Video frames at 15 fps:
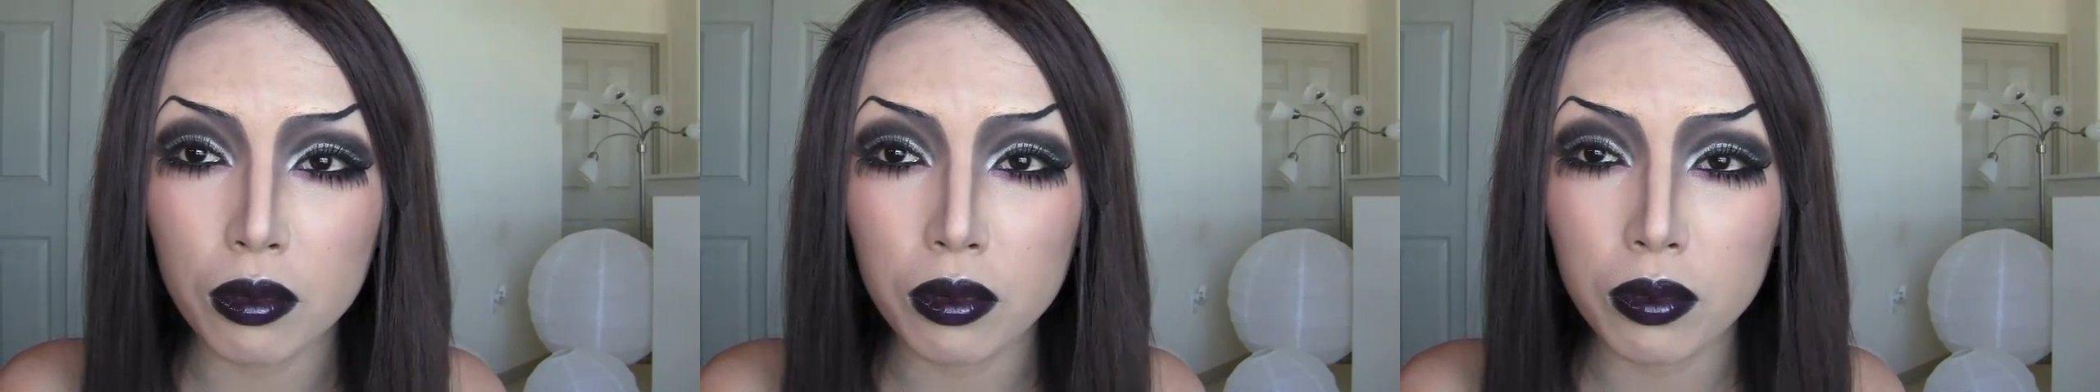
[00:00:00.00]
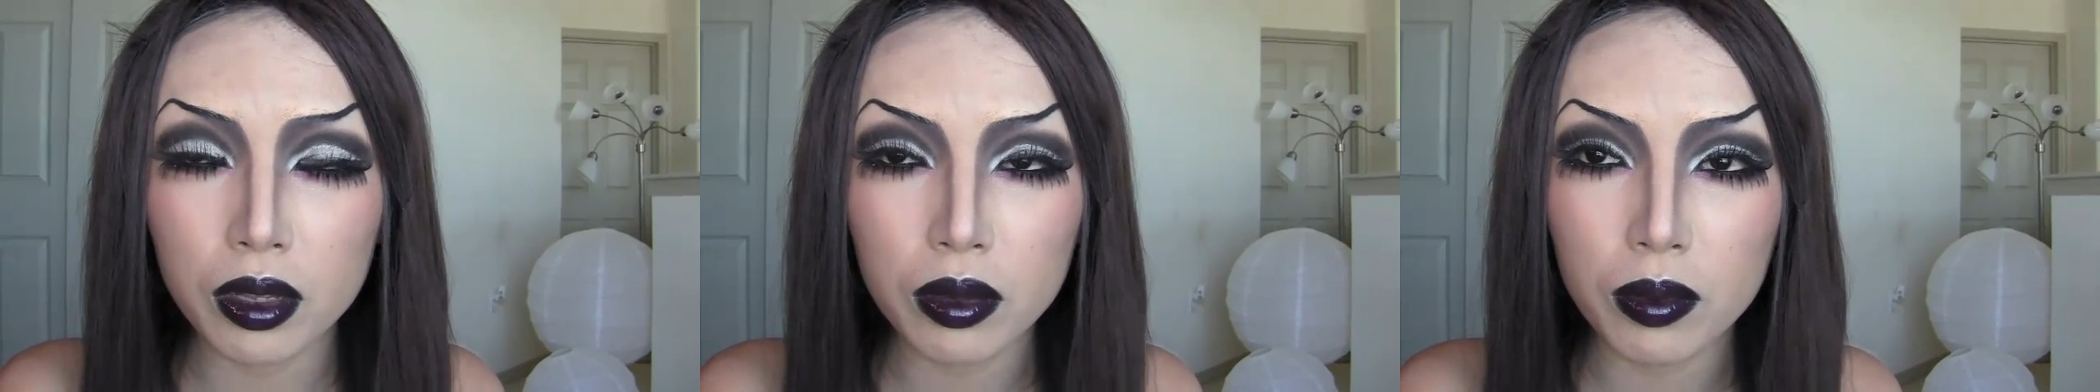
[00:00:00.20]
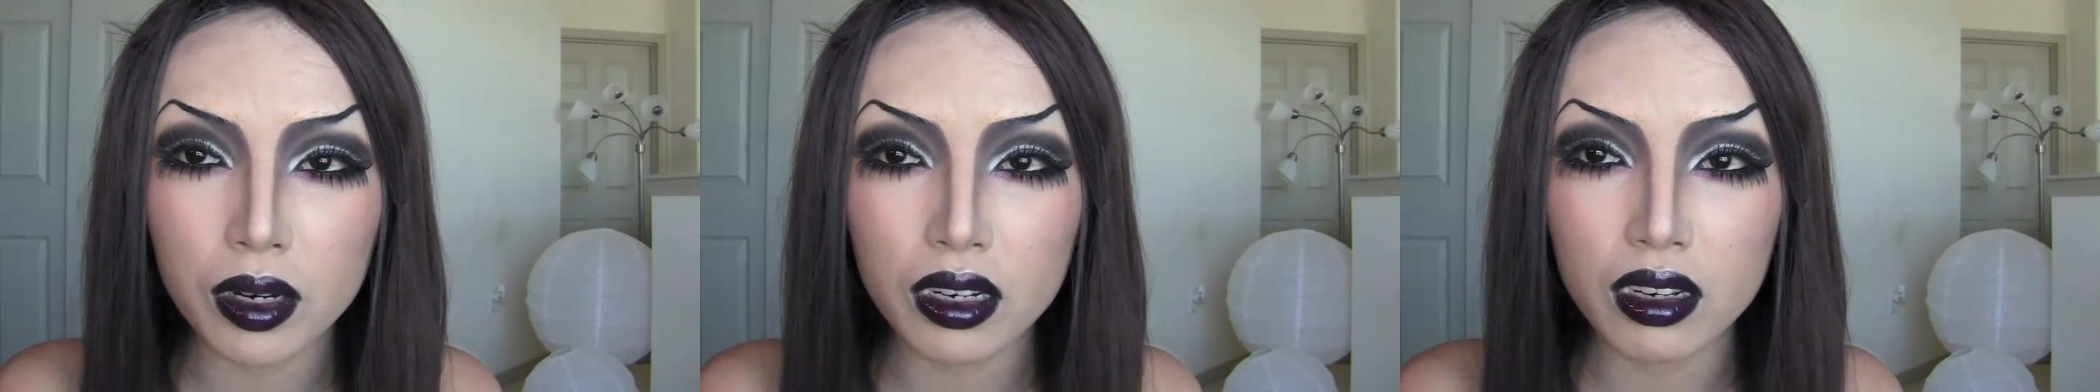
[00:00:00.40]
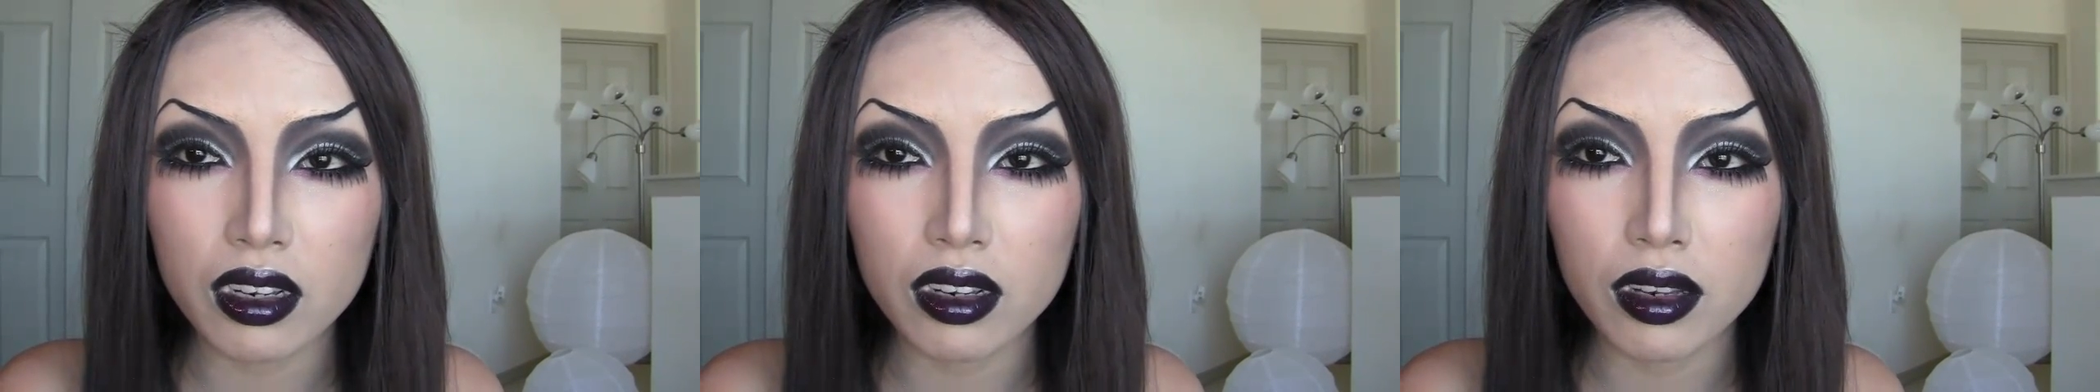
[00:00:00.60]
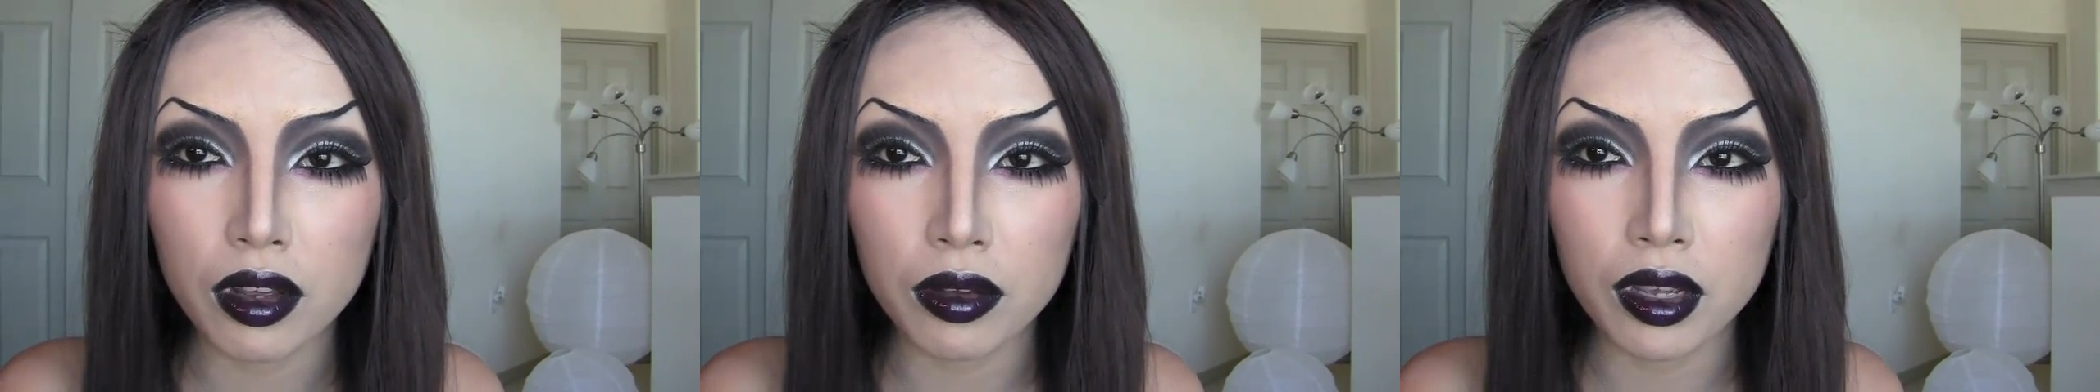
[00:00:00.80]
I really
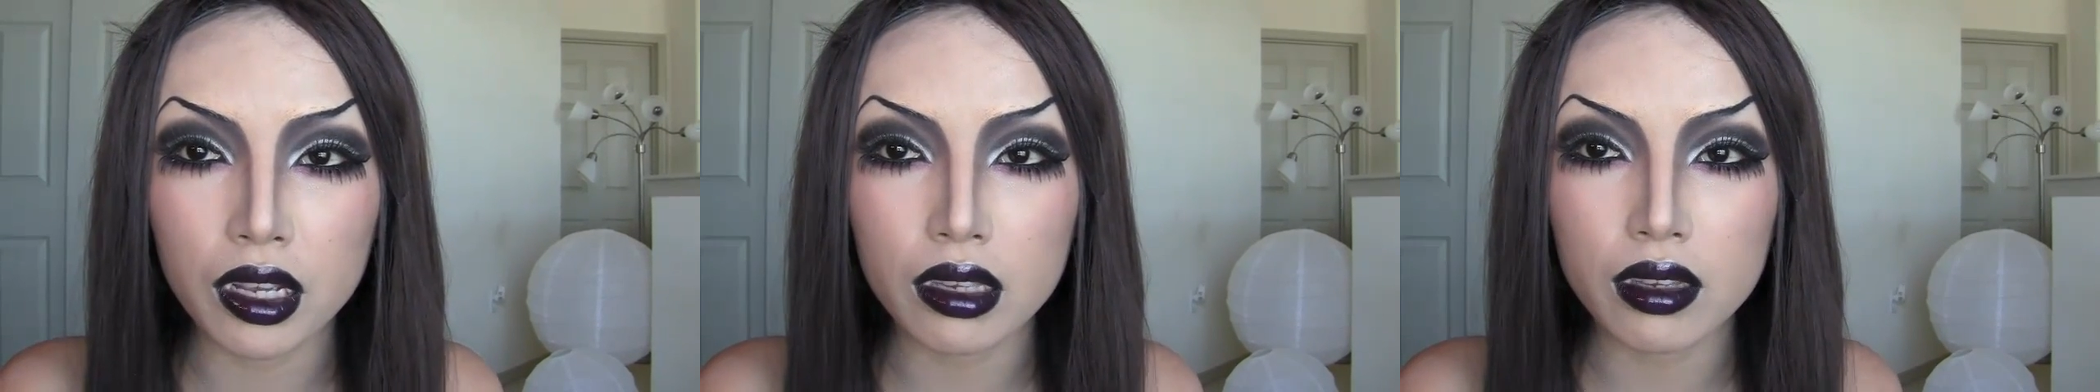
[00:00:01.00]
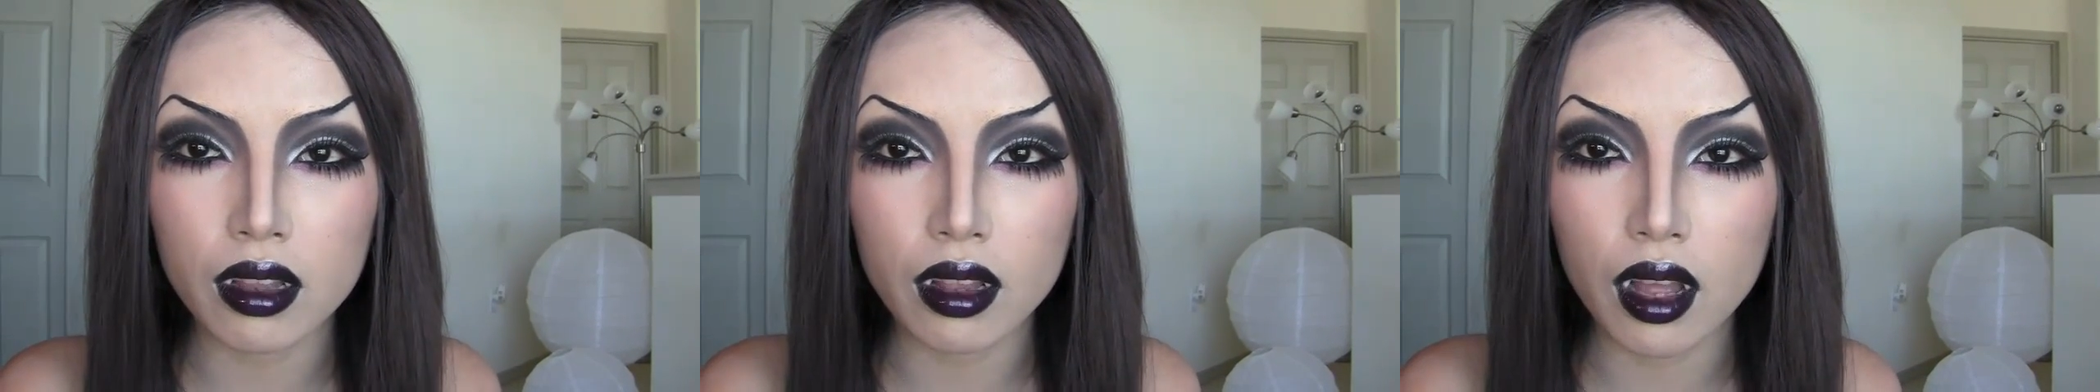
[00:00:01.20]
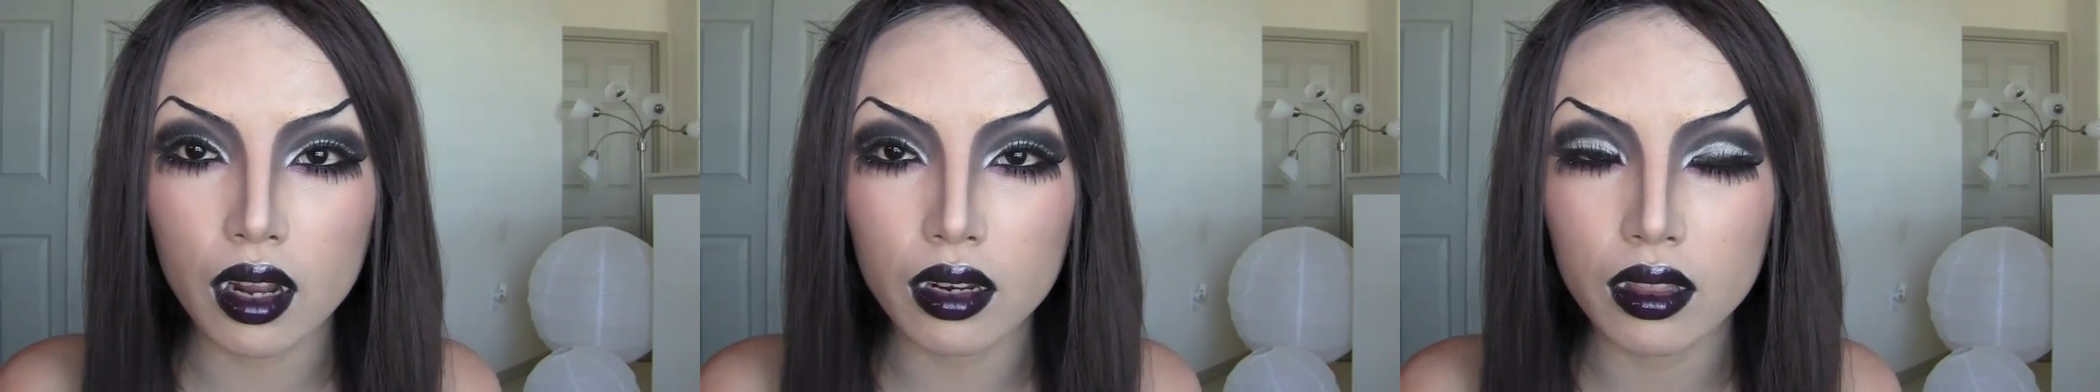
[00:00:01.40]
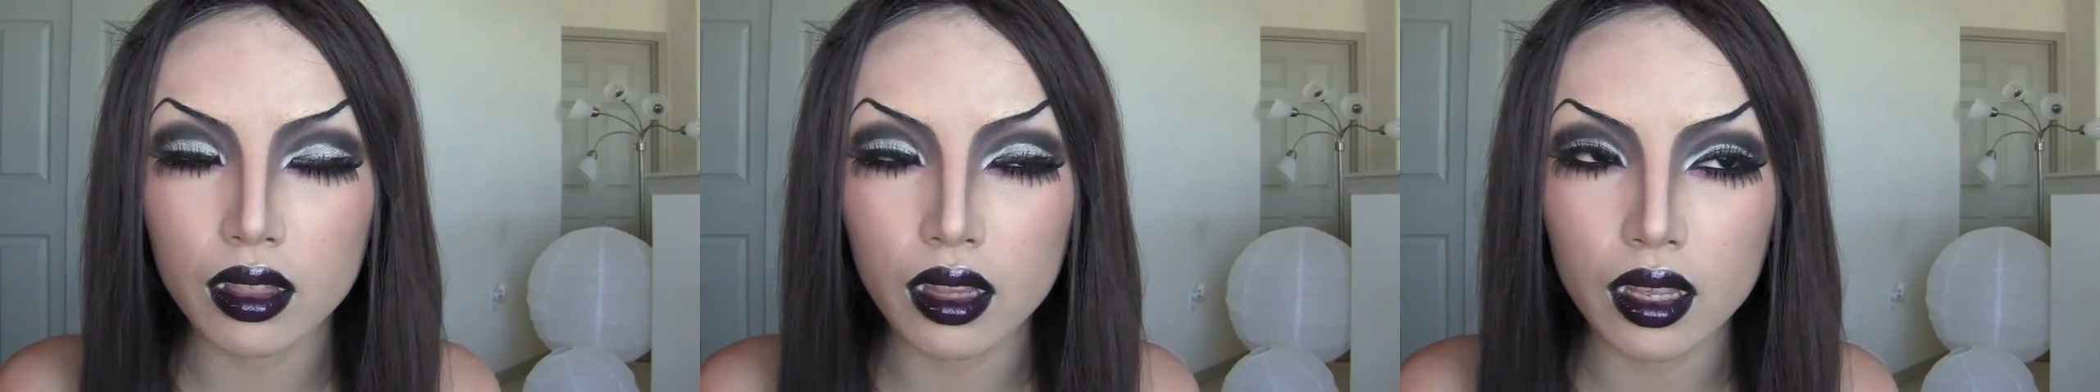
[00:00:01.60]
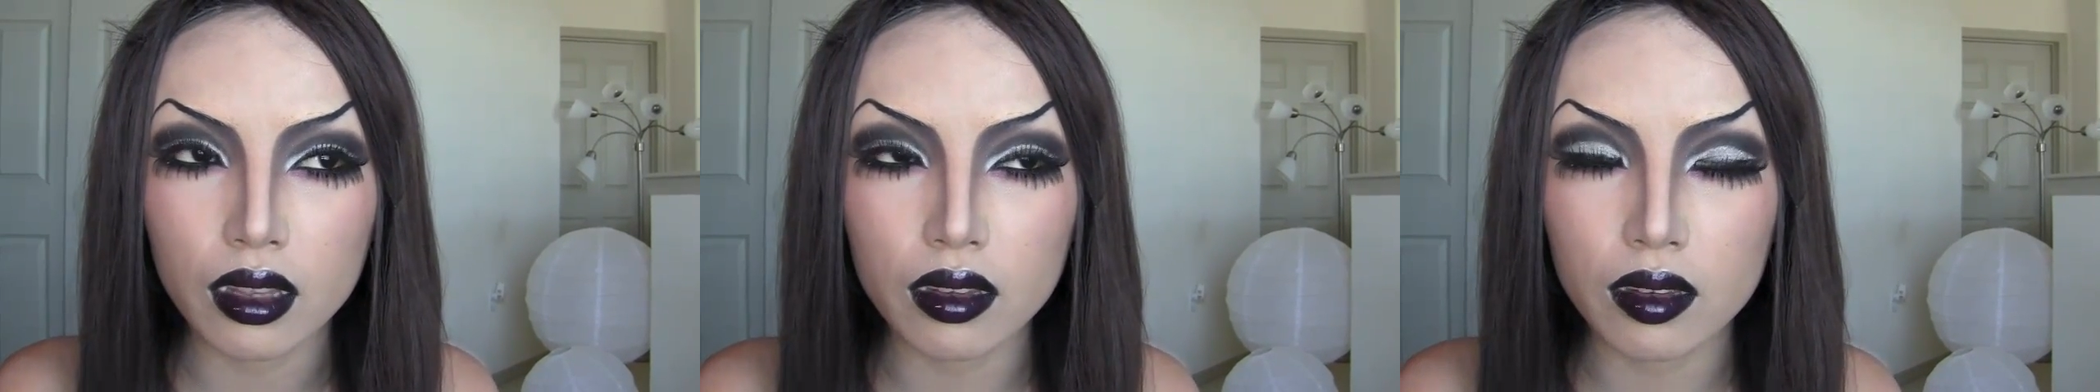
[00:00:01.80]
wanted to tell you guys a lot
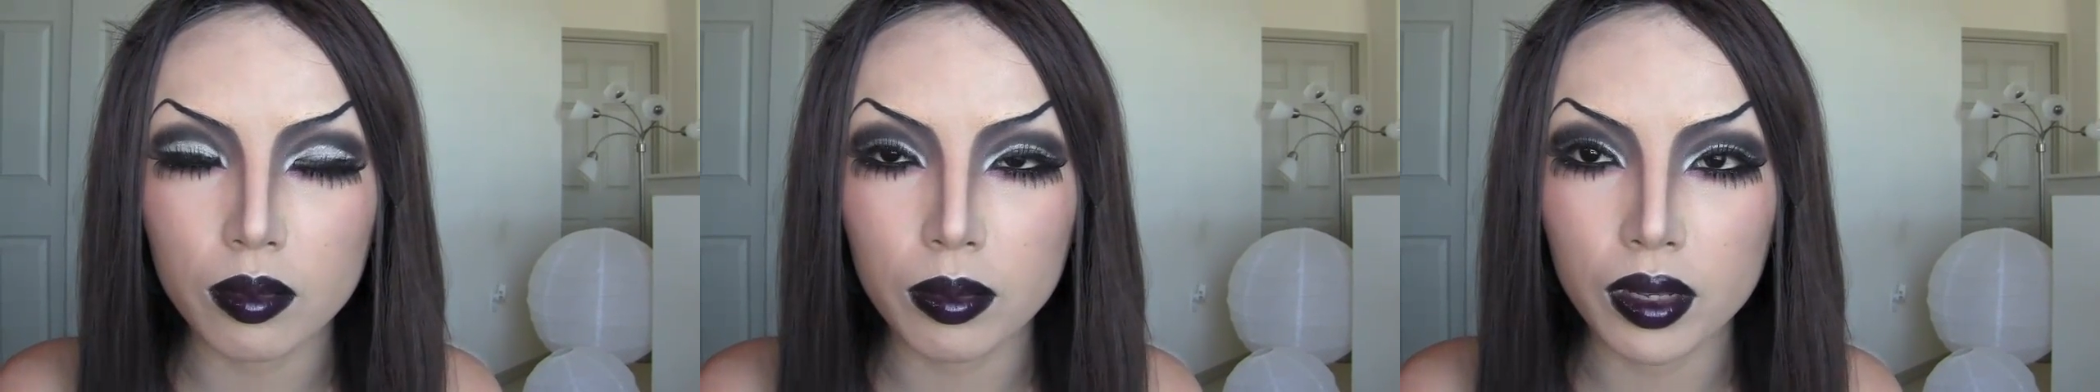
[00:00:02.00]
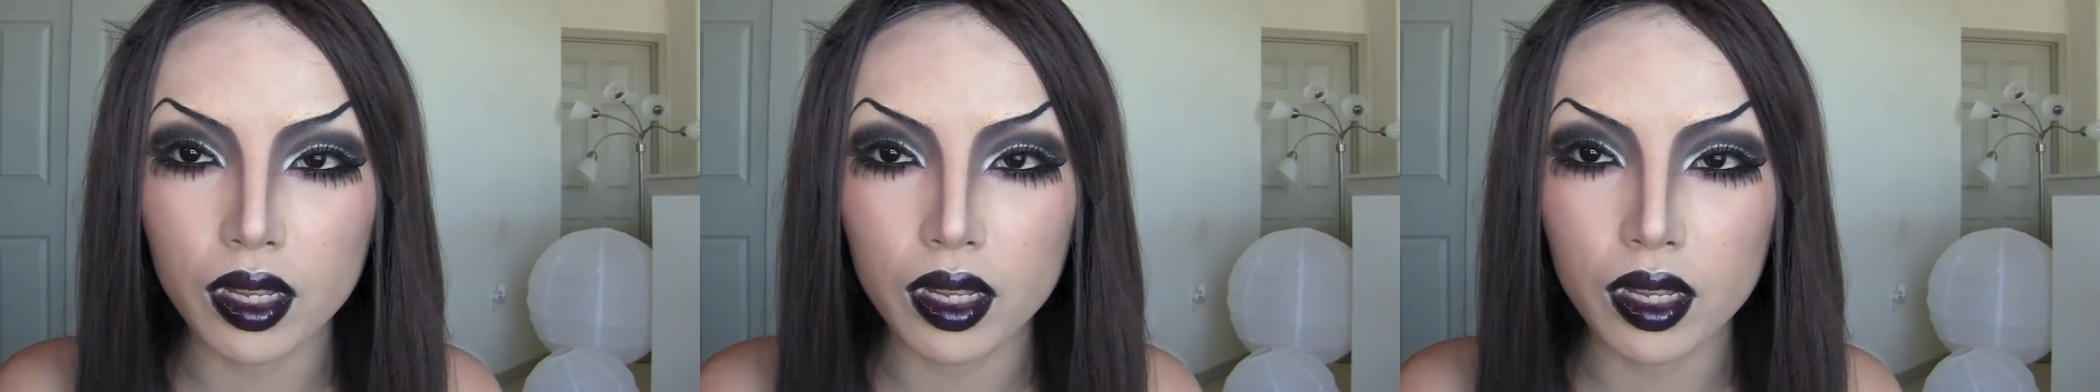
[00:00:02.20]
of things,